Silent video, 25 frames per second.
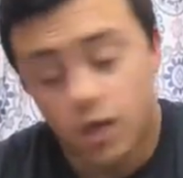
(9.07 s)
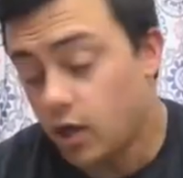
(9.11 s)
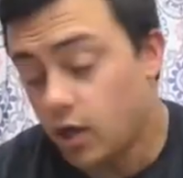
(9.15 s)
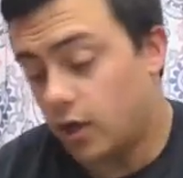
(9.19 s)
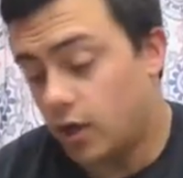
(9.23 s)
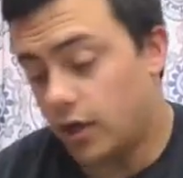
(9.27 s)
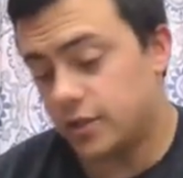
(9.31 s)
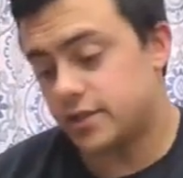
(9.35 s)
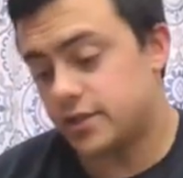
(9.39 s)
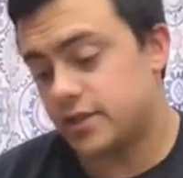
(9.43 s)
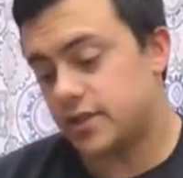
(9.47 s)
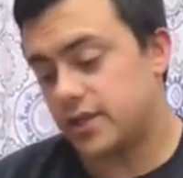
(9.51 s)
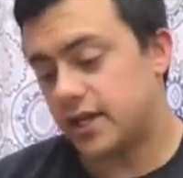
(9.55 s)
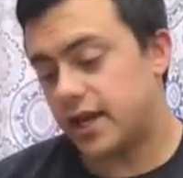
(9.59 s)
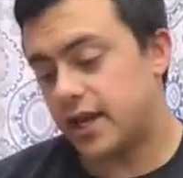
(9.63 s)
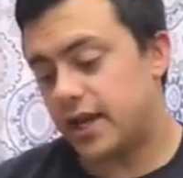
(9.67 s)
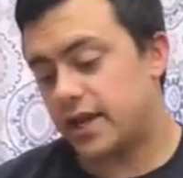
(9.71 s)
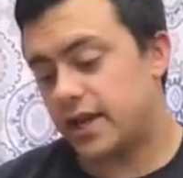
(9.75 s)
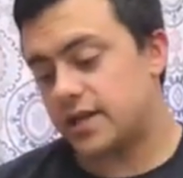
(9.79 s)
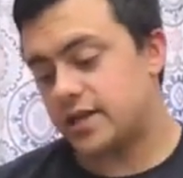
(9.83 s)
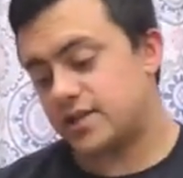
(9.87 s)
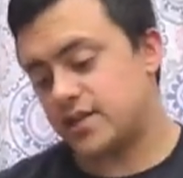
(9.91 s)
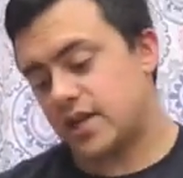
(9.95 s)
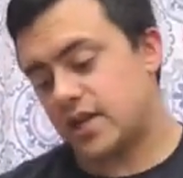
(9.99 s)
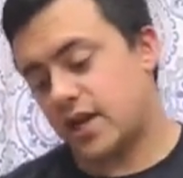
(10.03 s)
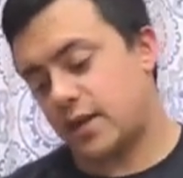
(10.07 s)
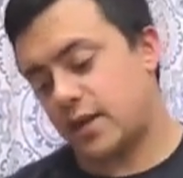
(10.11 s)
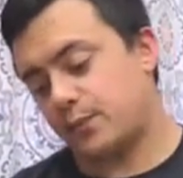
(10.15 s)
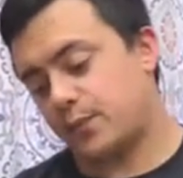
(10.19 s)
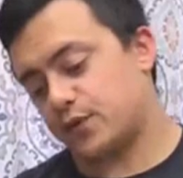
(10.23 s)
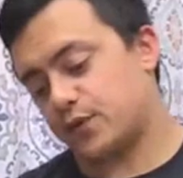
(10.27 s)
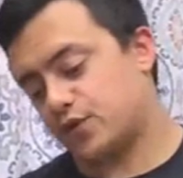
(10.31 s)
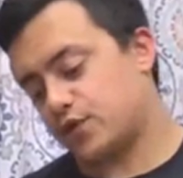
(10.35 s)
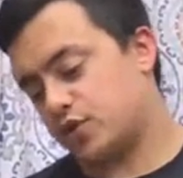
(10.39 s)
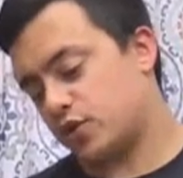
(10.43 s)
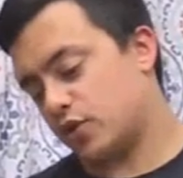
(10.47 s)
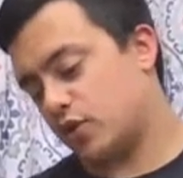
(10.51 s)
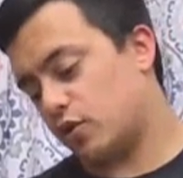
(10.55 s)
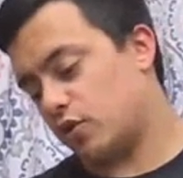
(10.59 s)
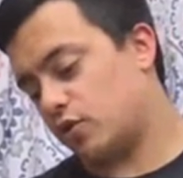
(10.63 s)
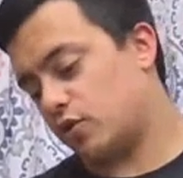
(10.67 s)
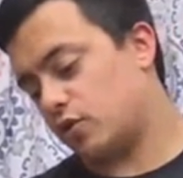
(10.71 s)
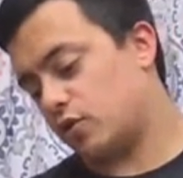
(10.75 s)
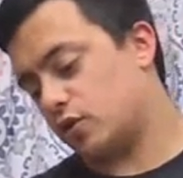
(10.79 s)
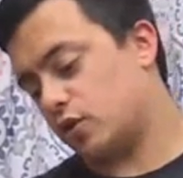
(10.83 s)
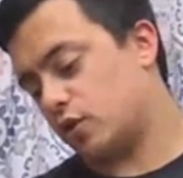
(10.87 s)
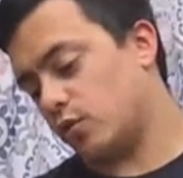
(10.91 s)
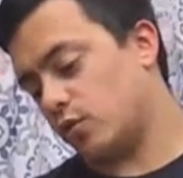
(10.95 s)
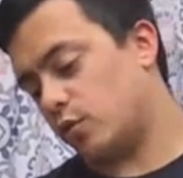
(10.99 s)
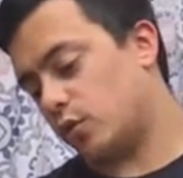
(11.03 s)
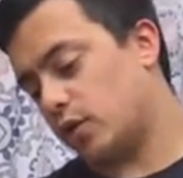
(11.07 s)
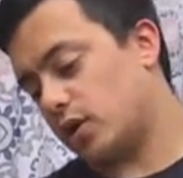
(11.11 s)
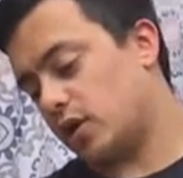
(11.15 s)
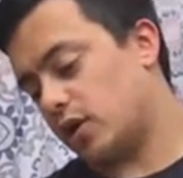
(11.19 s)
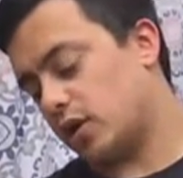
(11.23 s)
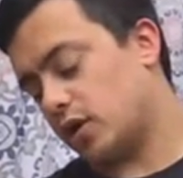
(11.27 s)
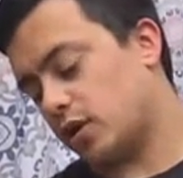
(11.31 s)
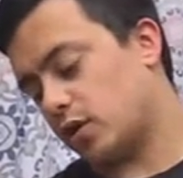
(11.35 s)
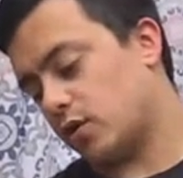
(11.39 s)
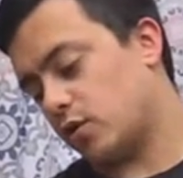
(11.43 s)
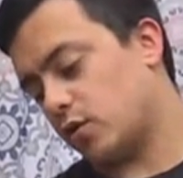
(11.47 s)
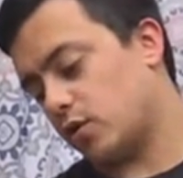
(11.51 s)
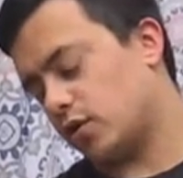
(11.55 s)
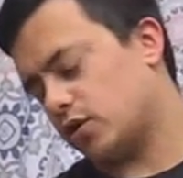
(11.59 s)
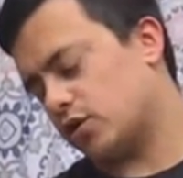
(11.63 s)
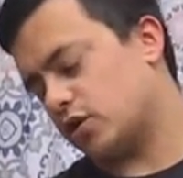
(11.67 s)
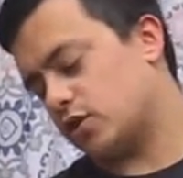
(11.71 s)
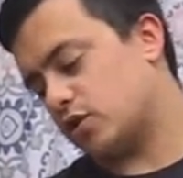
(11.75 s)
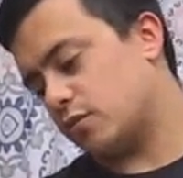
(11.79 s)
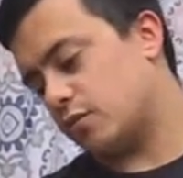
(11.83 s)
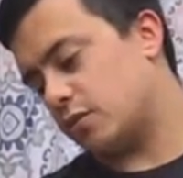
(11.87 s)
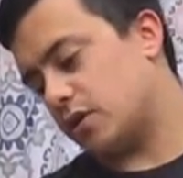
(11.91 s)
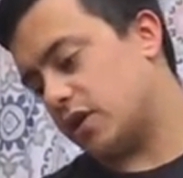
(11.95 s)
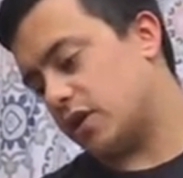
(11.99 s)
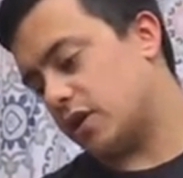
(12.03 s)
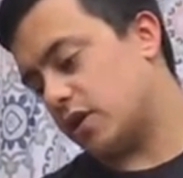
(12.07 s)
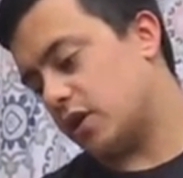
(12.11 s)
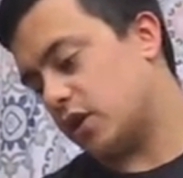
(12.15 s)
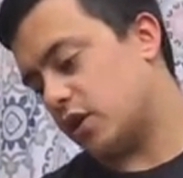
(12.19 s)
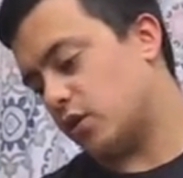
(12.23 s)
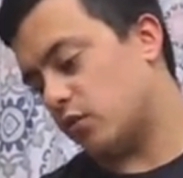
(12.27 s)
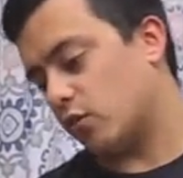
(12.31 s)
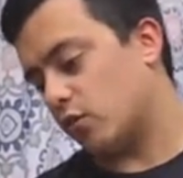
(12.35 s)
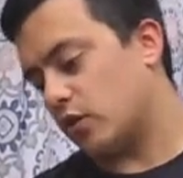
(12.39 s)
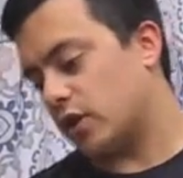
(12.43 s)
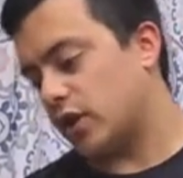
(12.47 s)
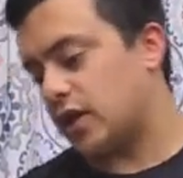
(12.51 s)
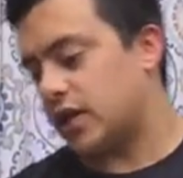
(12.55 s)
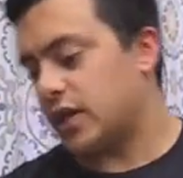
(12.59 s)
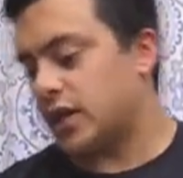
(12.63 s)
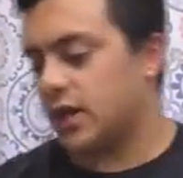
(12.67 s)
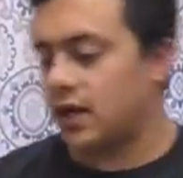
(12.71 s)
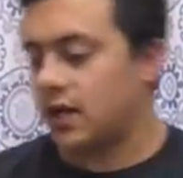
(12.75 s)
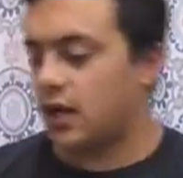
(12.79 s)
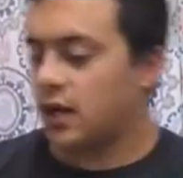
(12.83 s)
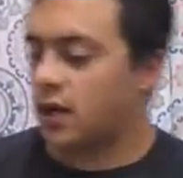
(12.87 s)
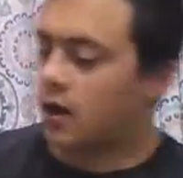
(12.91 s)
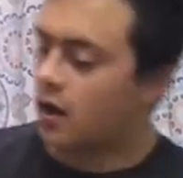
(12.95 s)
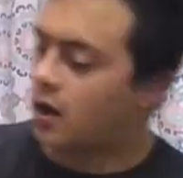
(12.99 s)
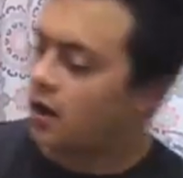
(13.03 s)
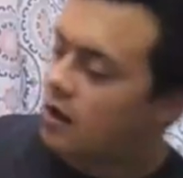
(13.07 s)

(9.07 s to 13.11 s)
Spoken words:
On today's episode, we are going to be reading